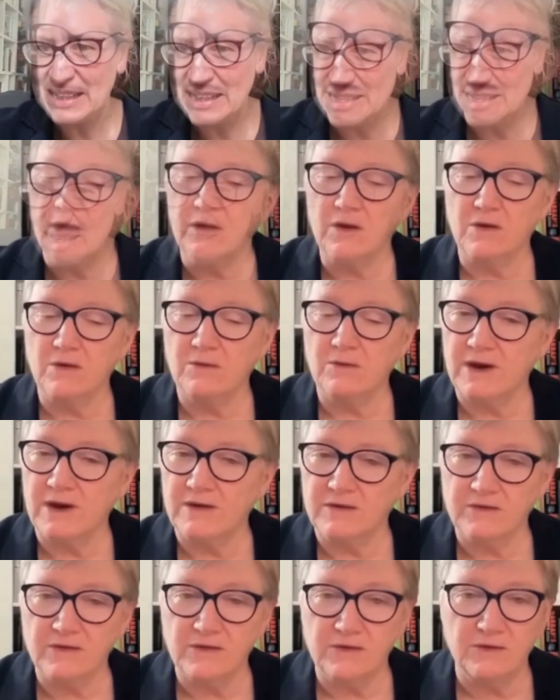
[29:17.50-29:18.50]
go right to
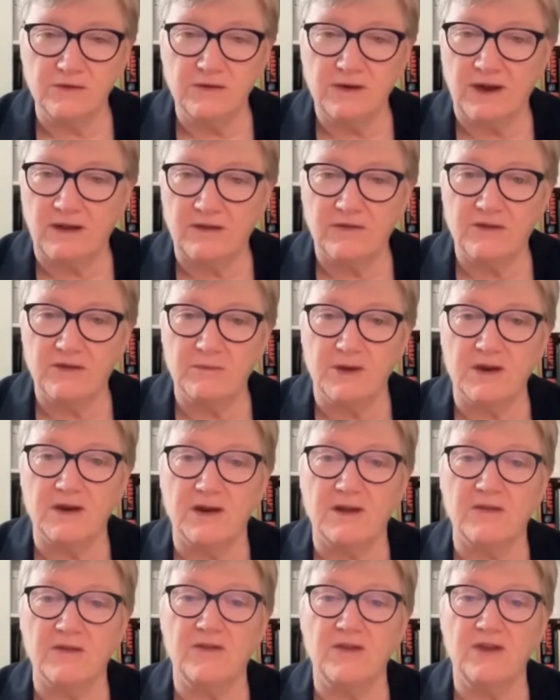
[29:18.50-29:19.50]
the New Testament and
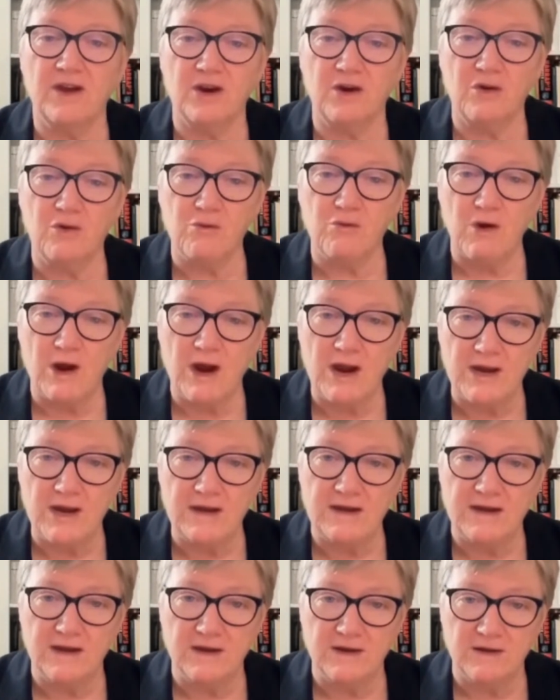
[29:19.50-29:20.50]
see a great
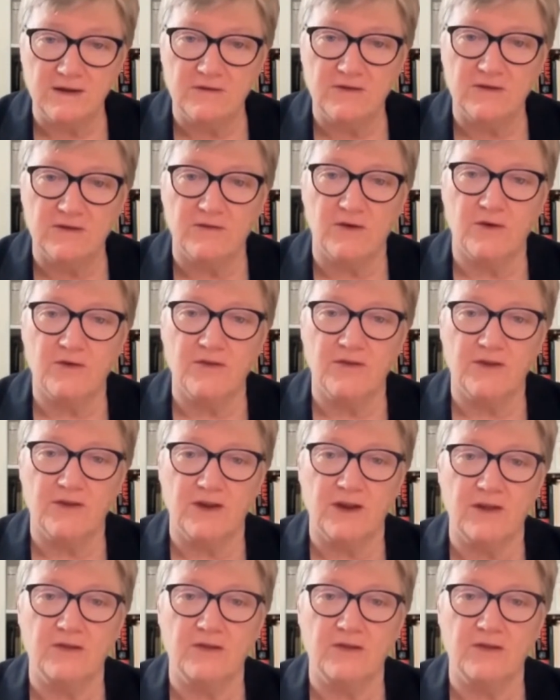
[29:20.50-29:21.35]
deal of diversity.